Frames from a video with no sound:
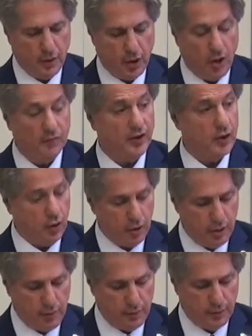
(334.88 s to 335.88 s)

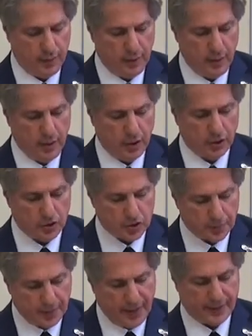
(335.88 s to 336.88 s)
Overall, the
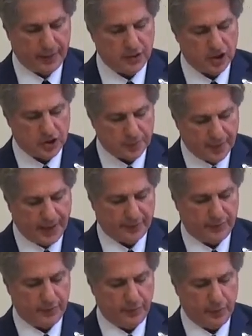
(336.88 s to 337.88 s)
spread, the
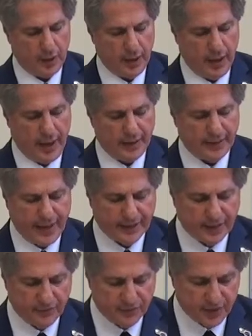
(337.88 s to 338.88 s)
spread and
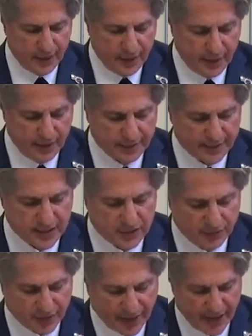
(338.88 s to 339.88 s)

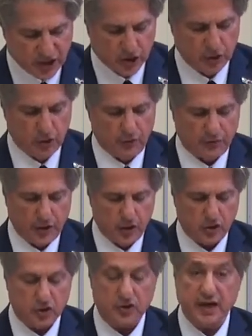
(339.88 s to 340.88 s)
intensification of
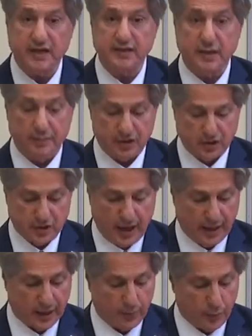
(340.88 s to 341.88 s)
religious extremists in the
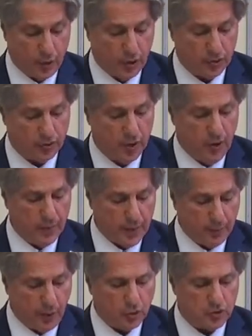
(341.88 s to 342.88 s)
Arab world
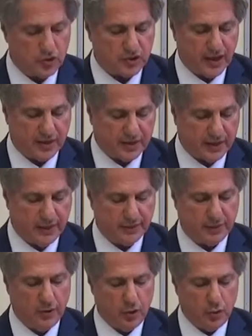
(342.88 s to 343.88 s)
poses a
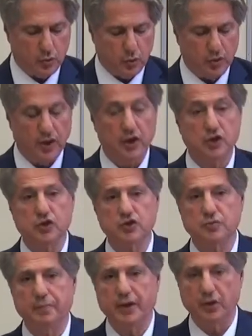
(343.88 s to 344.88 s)
threat to
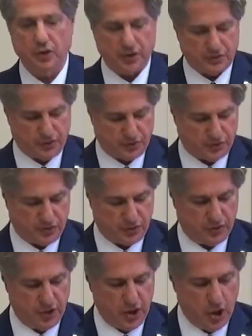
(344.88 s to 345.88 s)
religious
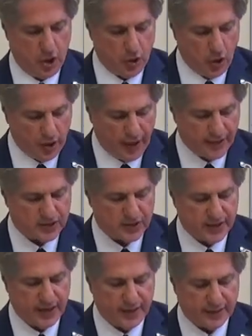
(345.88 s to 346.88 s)
minorities, no less
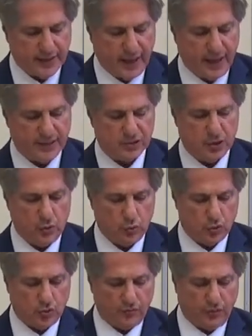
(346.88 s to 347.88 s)
than it does
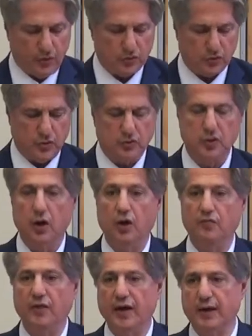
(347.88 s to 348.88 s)
to the forces
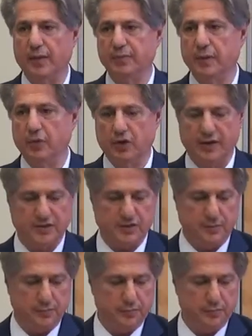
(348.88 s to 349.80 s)
of Arab democracy.